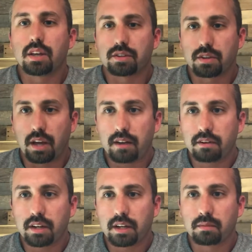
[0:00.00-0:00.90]
so you have
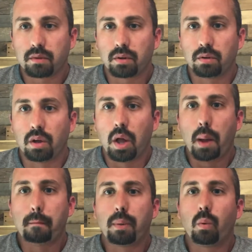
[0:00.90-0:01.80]
your income goal,
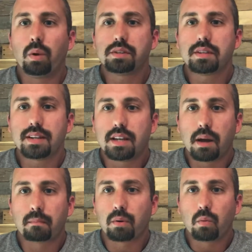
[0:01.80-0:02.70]
but what's the
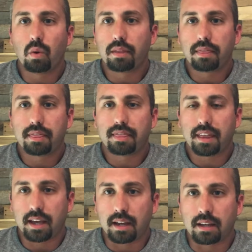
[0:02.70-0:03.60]
number one
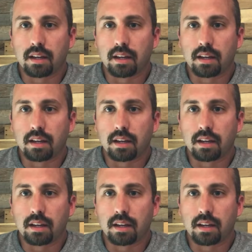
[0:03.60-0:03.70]
thing?